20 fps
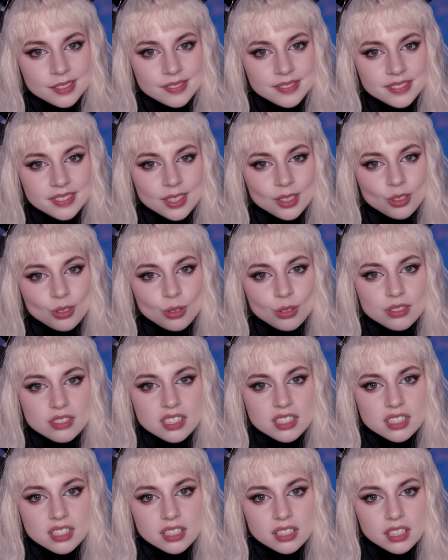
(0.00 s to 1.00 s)
Now hold
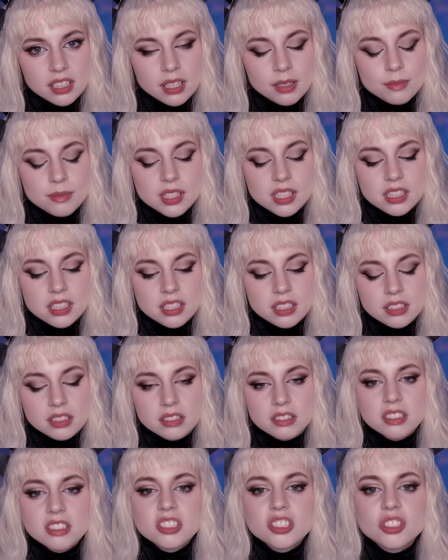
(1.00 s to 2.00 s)
still, I'm still
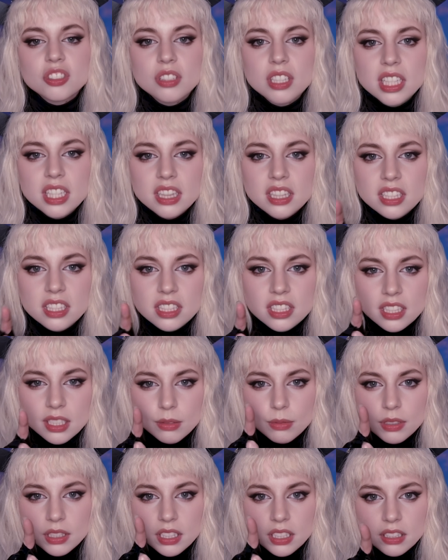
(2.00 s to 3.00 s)
trying to see
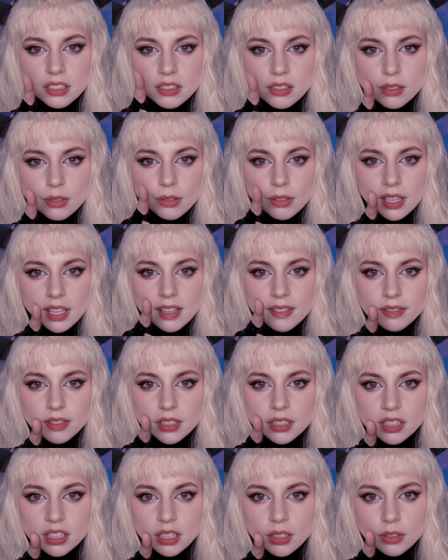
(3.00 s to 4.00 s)
what else you have
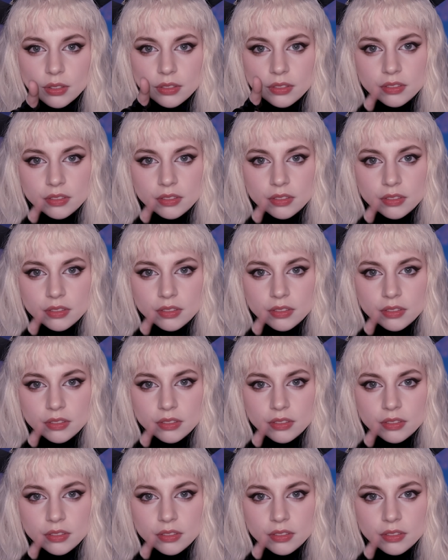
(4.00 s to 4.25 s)
on you.